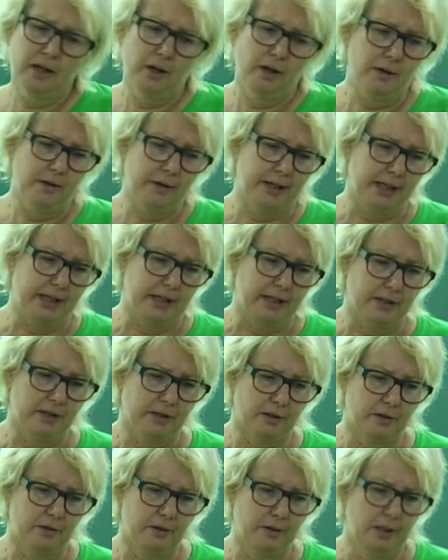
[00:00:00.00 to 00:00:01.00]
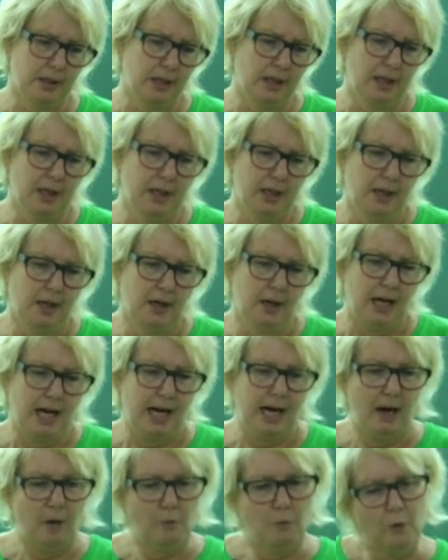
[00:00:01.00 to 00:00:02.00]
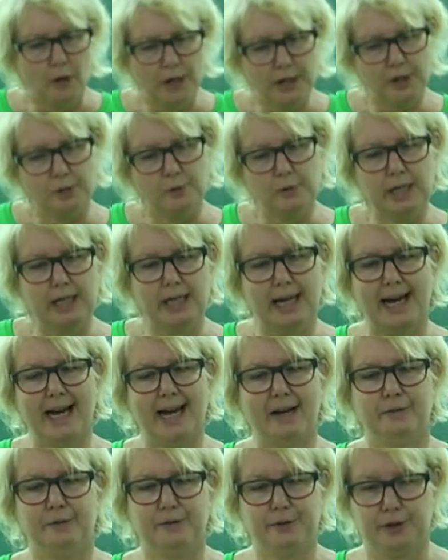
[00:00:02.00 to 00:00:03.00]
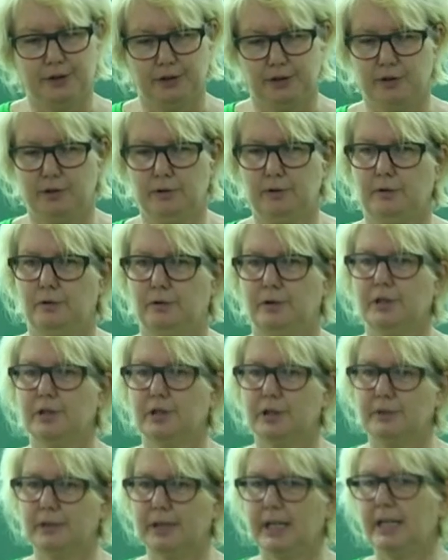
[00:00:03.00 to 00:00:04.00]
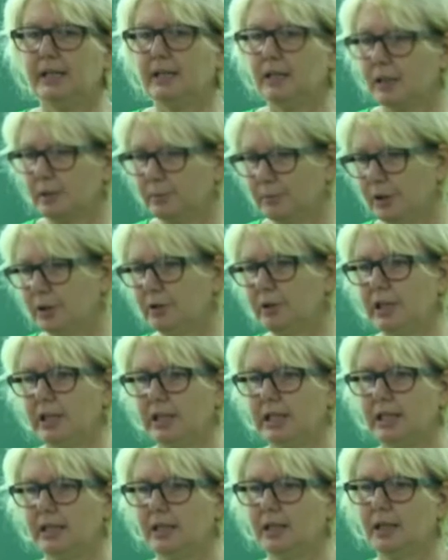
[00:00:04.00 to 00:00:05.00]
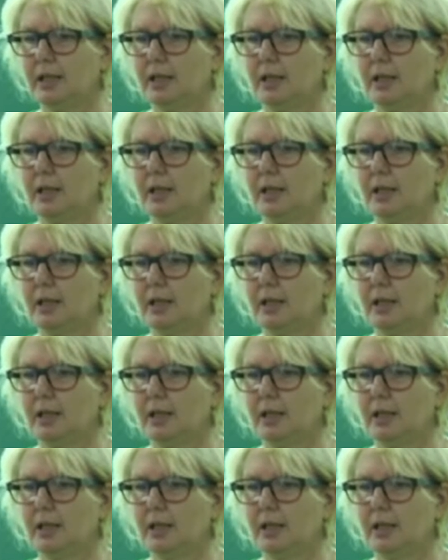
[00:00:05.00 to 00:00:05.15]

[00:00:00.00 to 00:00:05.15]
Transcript: okay, so what do we have to do to create a community